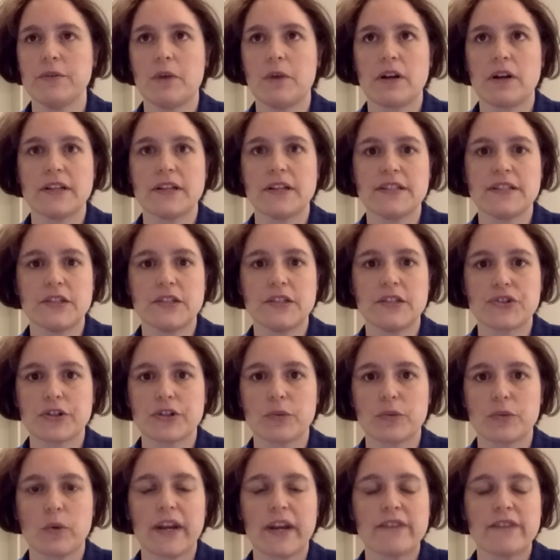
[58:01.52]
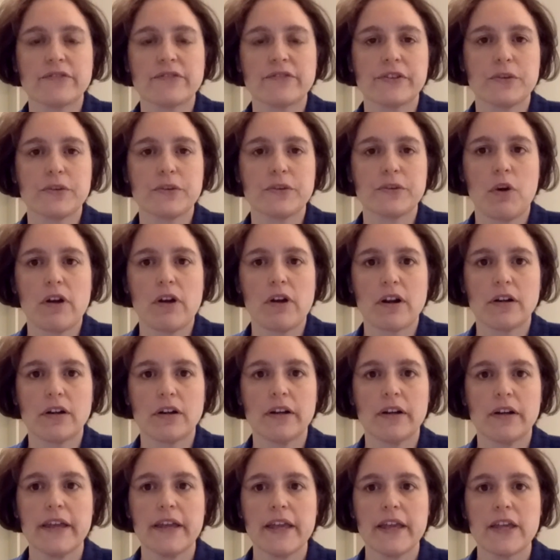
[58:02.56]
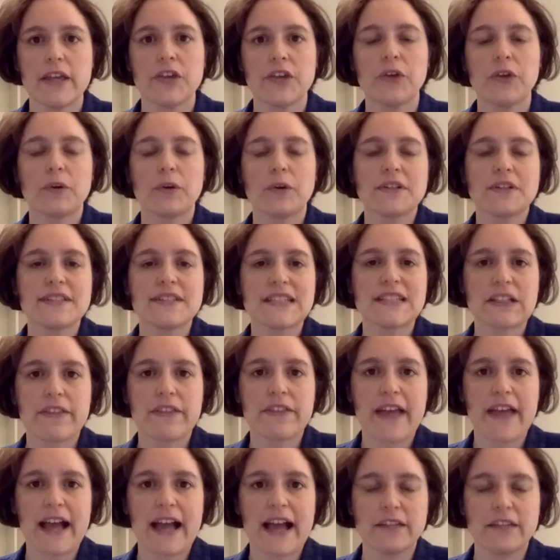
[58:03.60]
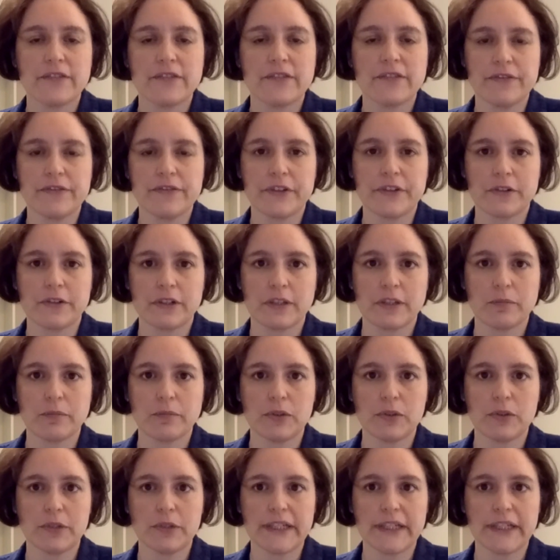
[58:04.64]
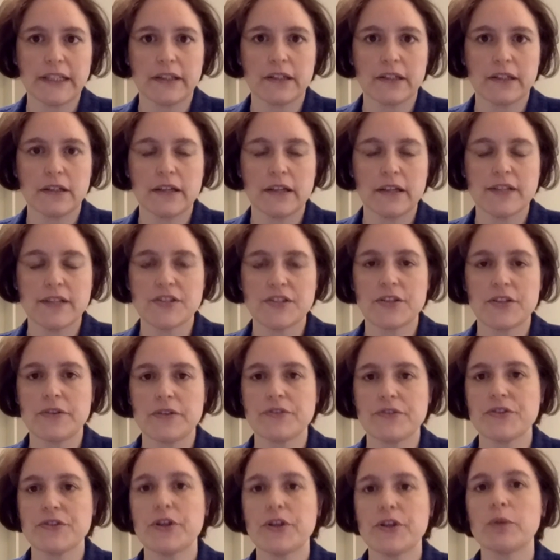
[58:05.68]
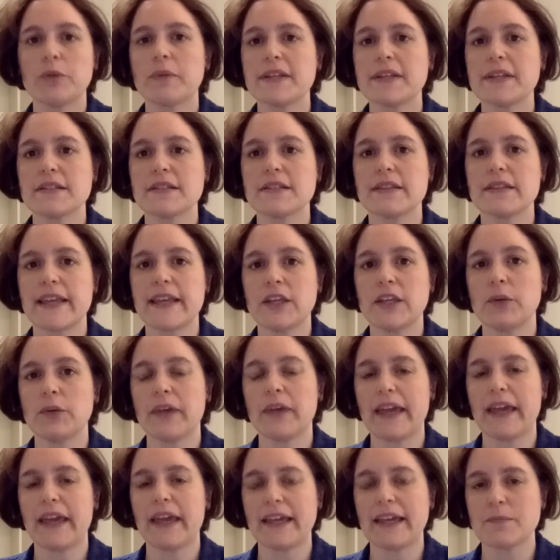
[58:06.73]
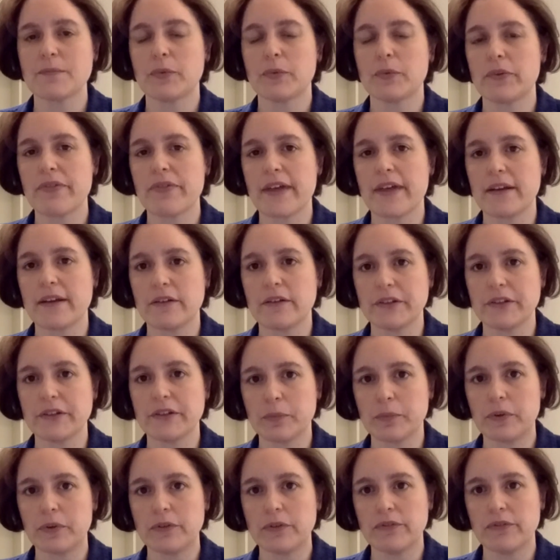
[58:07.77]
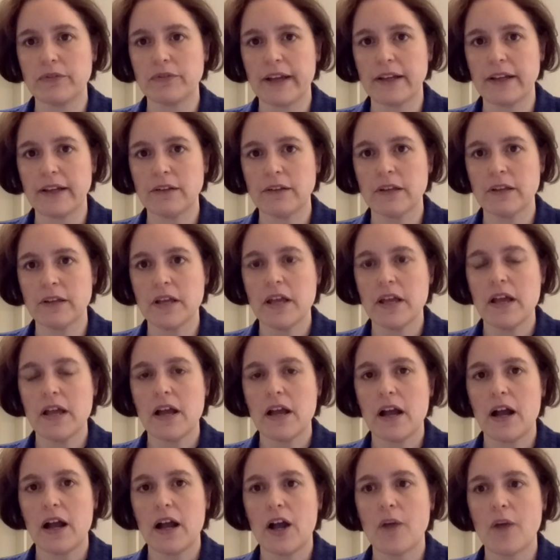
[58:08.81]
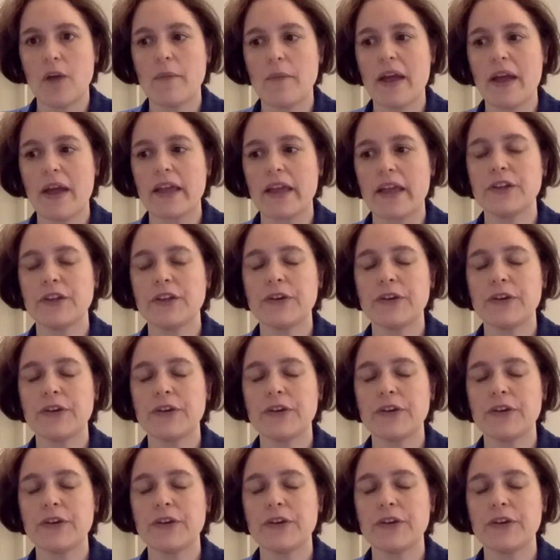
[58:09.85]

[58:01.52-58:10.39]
you are a teacher, whatever you are, you are still that even if you're unemployed. And so there's no reason that you can't put that on your profile. Um,